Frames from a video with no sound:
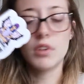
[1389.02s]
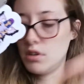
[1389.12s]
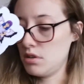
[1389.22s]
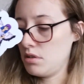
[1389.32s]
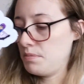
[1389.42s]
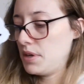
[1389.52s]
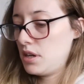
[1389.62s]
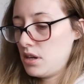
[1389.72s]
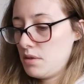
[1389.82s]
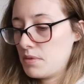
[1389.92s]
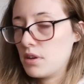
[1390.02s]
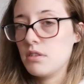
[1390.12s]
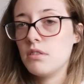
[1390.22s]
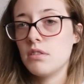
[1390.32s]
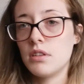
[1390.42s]
Oh man, how am I
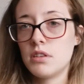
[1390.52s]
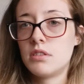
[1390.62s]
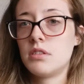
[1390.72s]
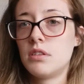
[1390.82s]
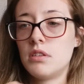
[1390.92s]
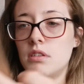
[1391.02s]
going to do this?